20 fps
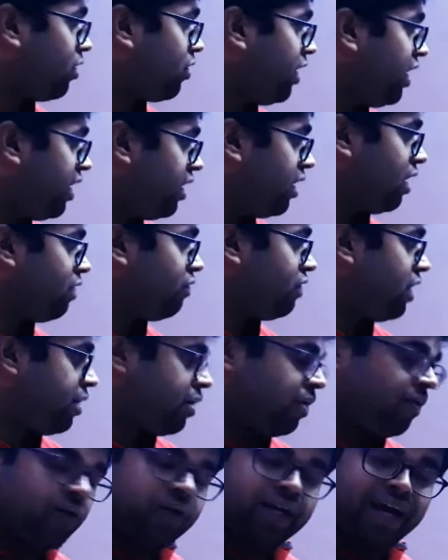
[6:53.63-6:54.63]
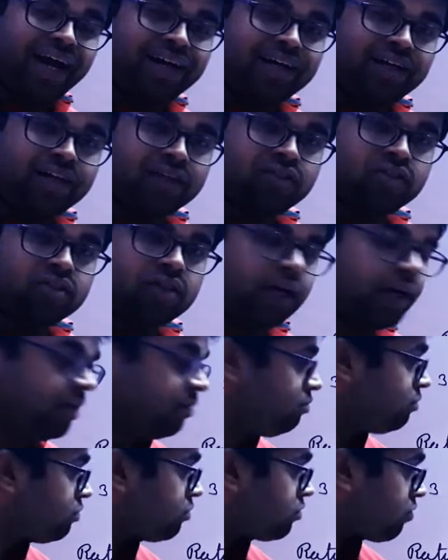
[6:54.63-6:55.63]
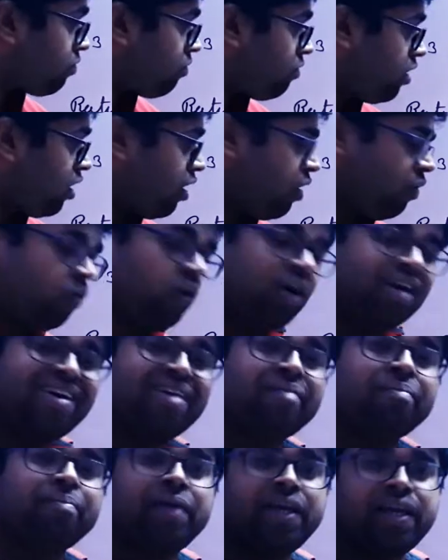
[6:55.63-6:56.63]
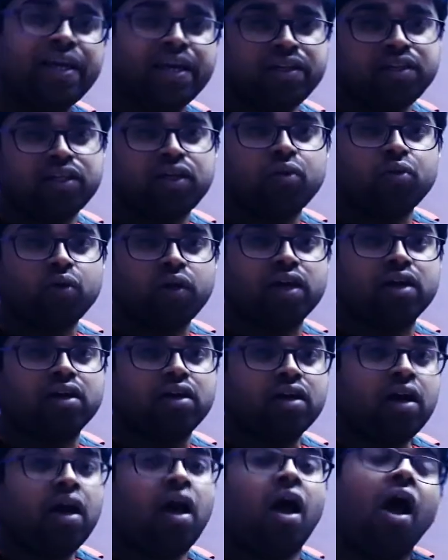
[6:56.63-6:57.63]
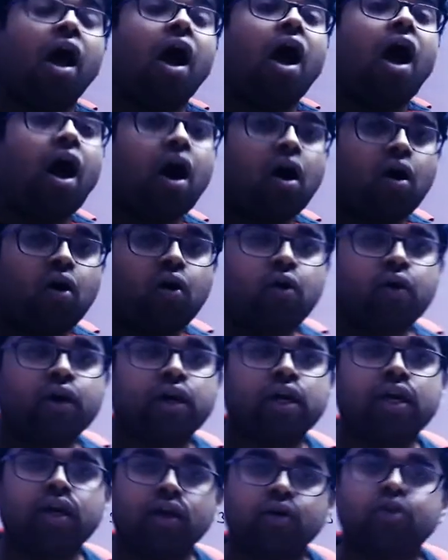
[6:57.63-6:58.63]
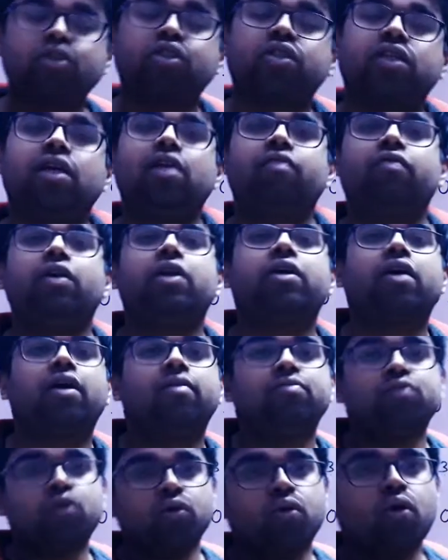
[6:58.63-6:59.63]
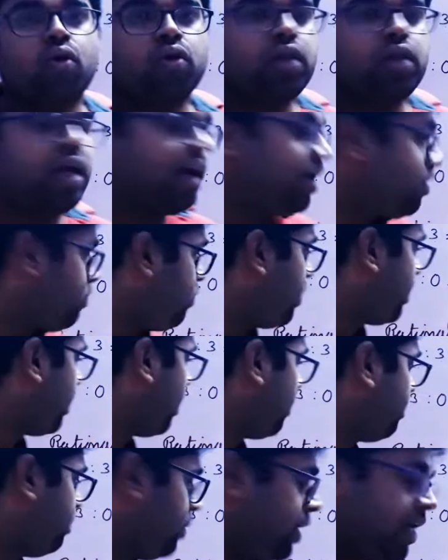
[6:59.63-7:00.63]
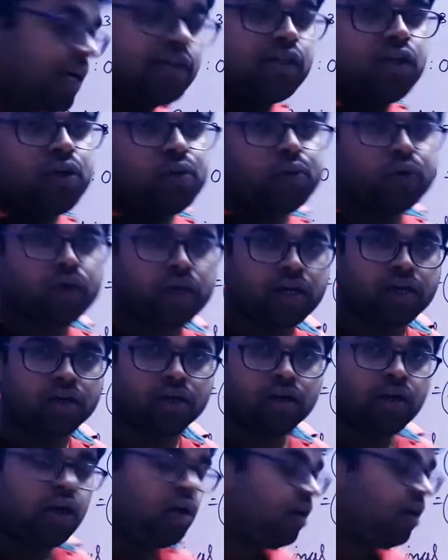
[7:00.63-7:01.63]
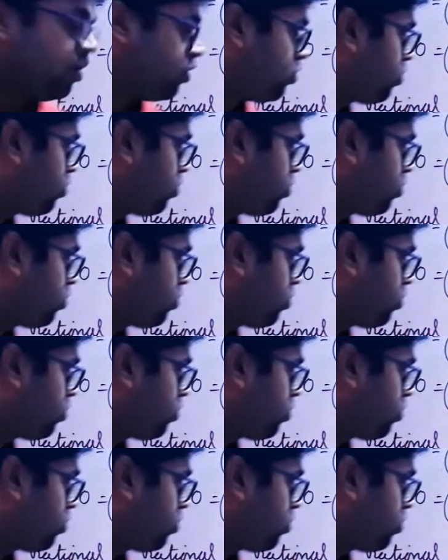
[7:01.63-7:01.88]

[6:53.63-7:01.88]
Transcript: reader will not understand what are P and Q here. How he or she will come to know that what are P and Q here. So